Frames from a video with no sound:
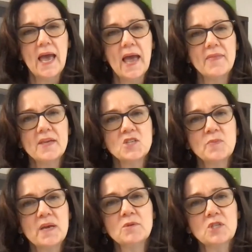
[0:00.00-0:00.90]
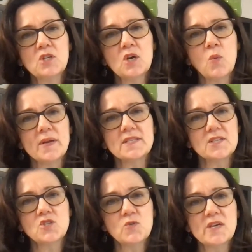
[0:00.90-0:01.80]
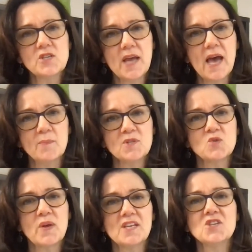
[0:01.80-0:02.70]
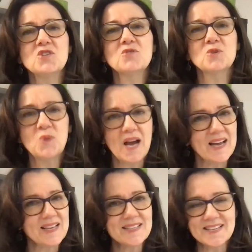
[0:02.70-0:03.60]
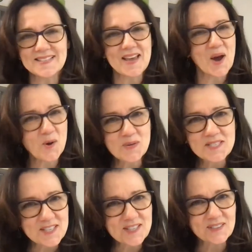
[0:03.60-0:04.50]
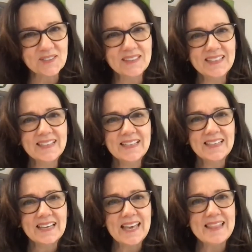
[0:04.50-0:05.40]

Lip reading: and then to be able to look when a situation happens, when issues arise, because they always do, in